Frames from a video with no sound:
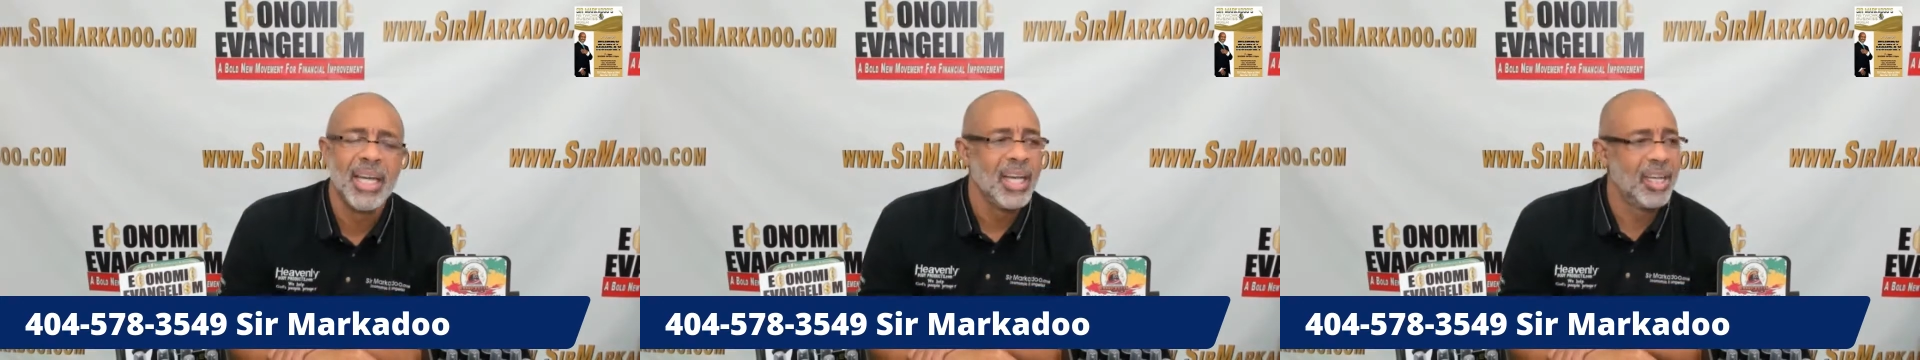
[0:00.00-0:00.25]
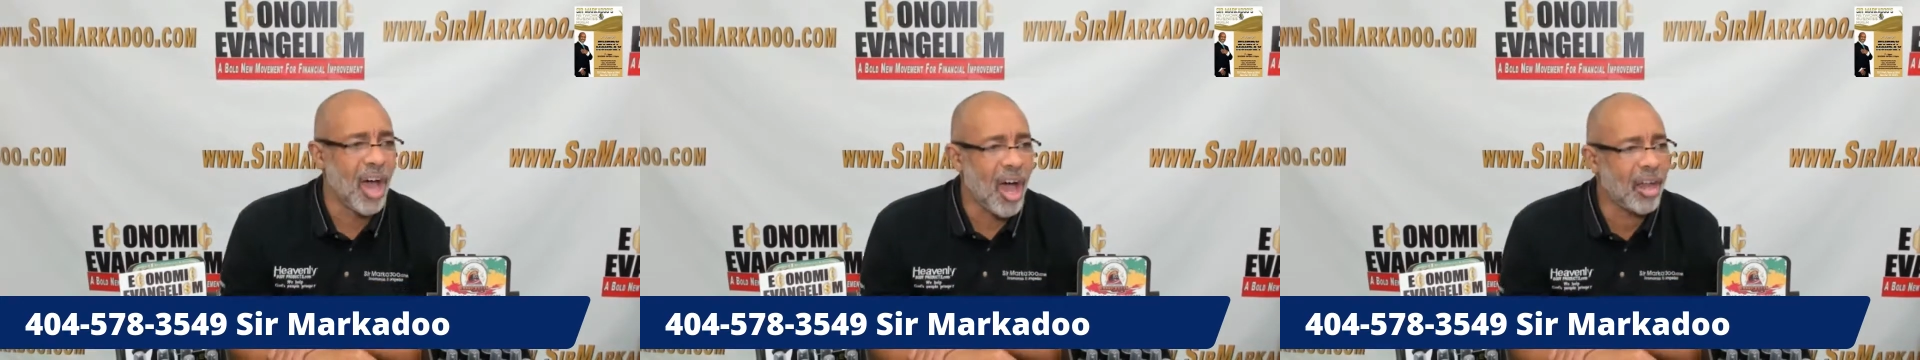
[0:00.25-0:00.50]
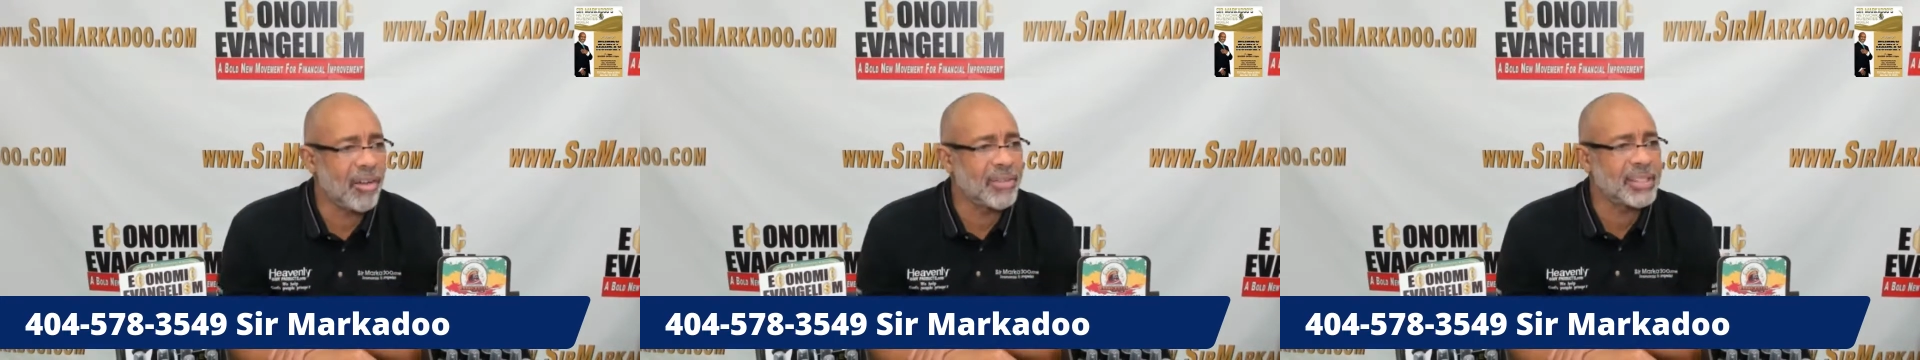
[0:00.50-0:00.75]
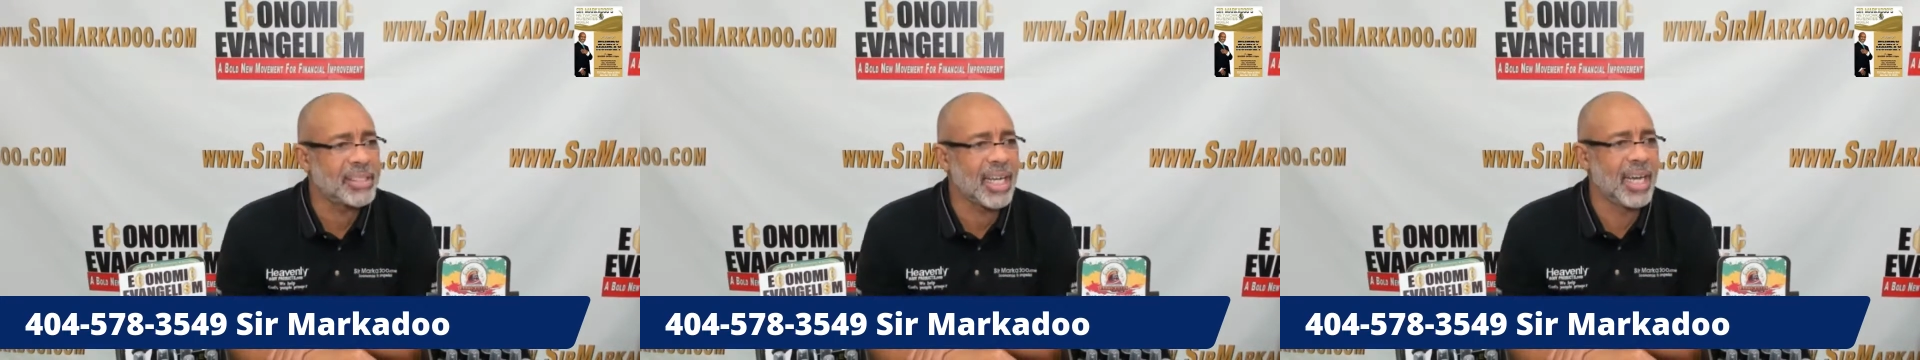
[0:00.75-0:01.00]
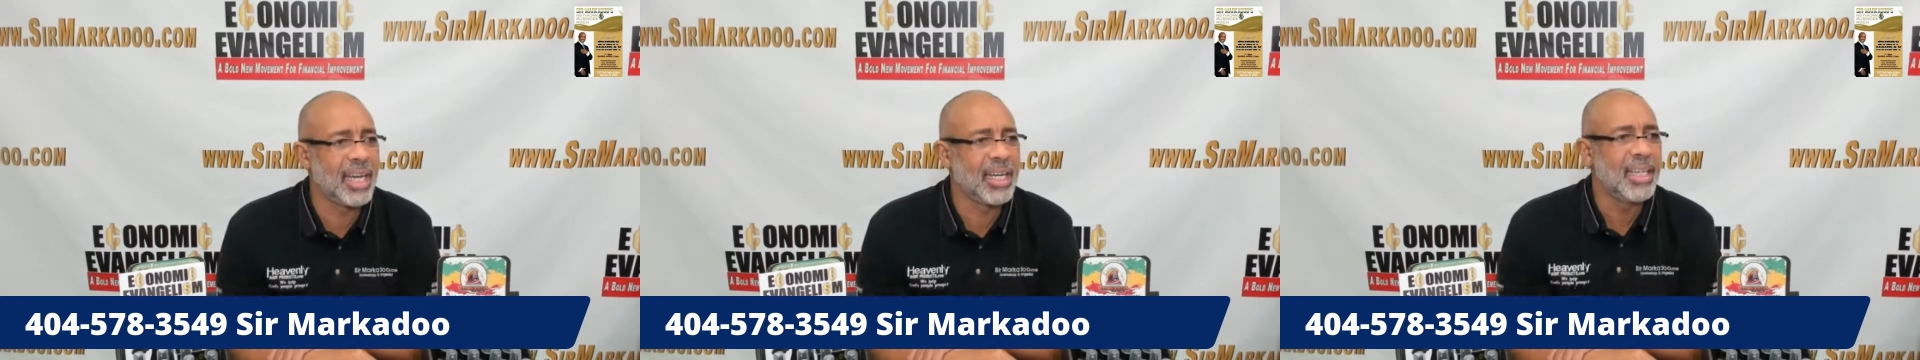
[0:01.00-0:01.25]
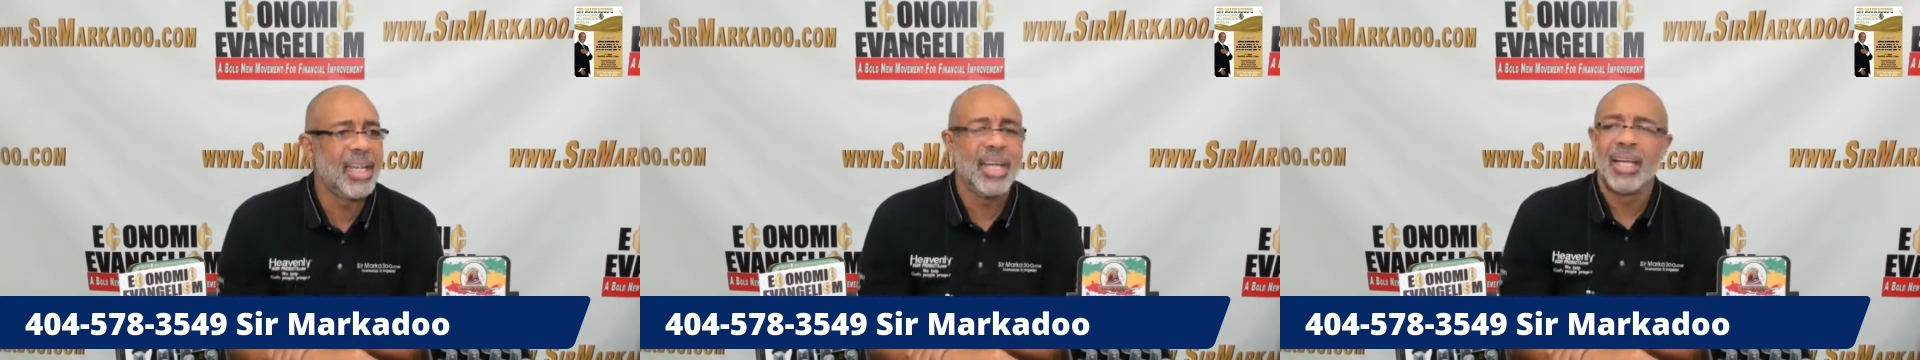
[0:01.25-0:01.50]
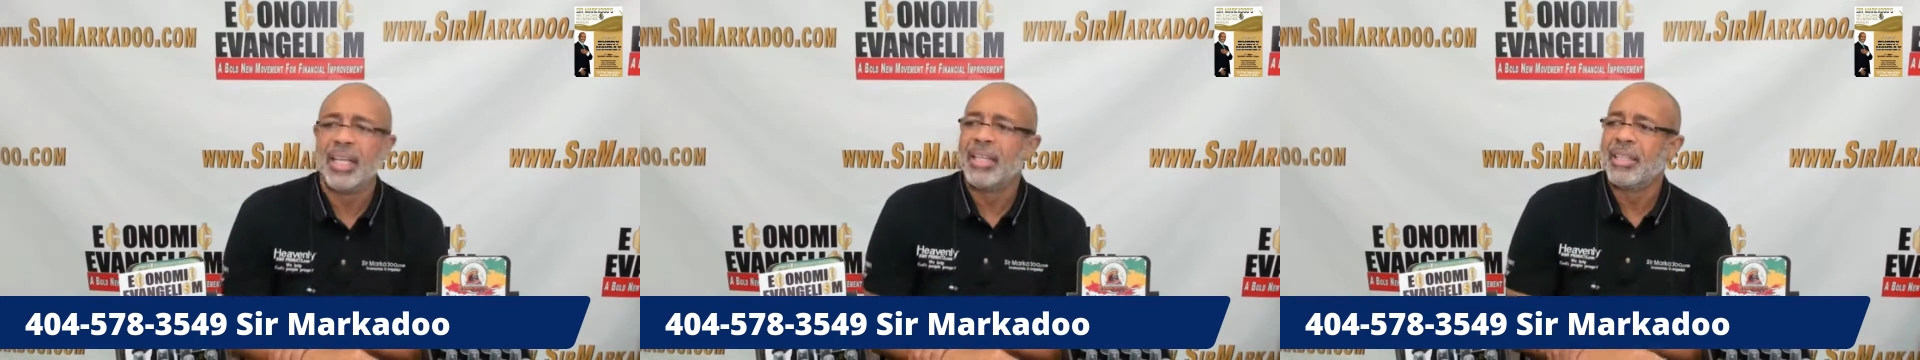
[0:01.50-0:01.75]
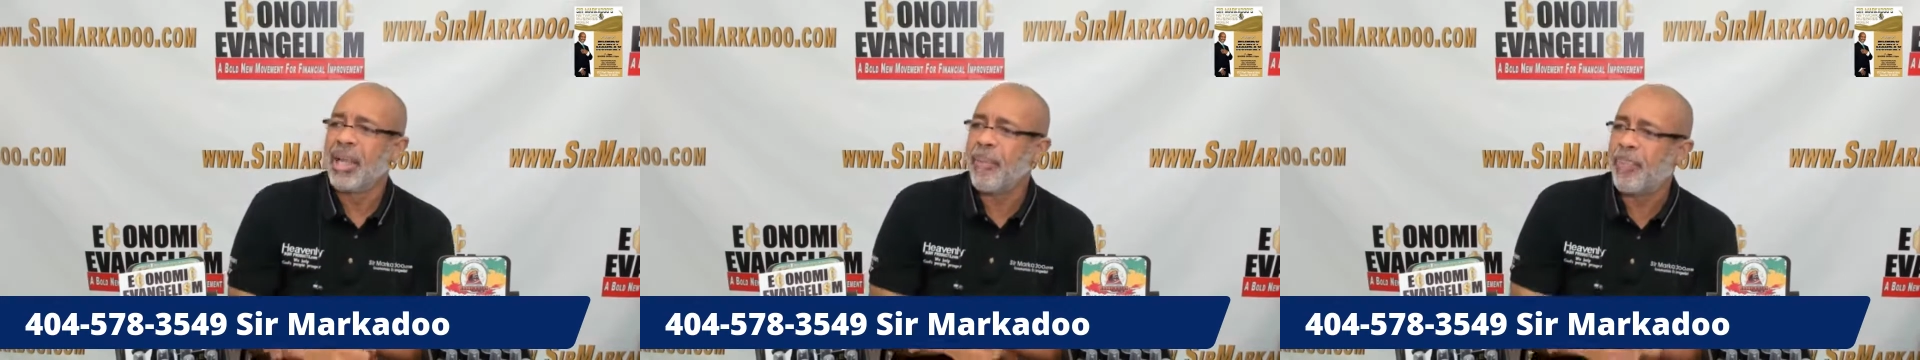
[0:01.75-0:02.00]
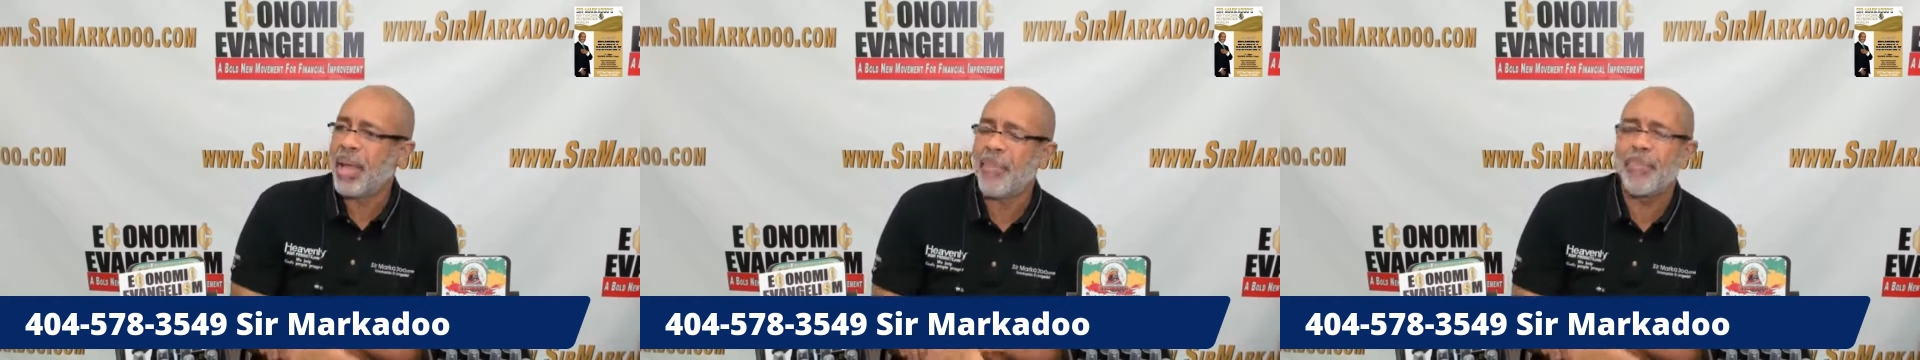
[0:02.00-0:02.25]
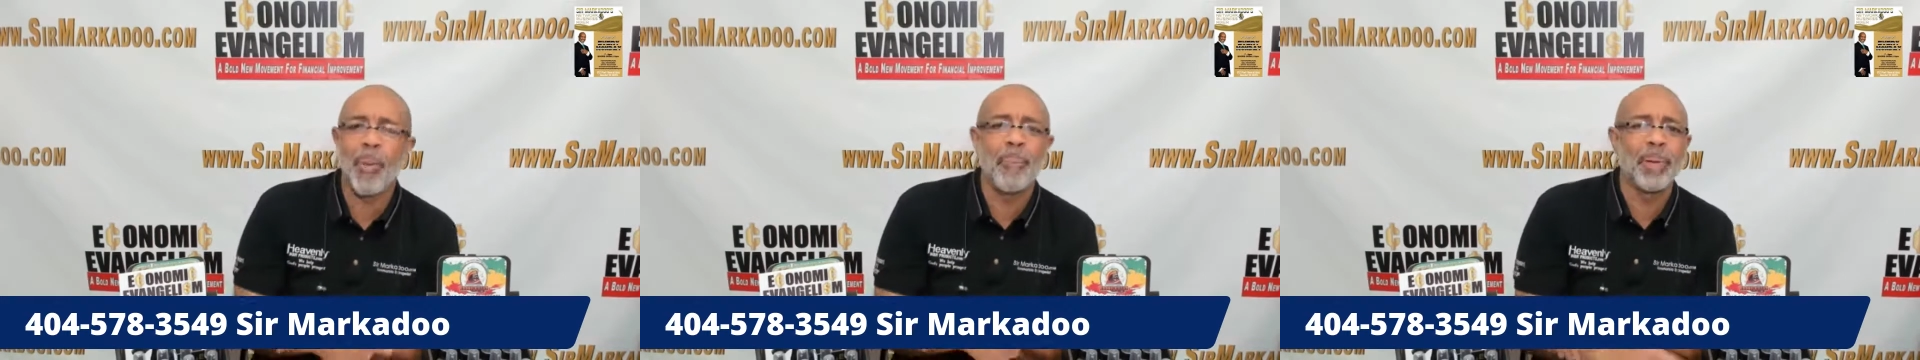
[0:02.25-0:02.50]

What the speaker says: And all of a sudden, the people,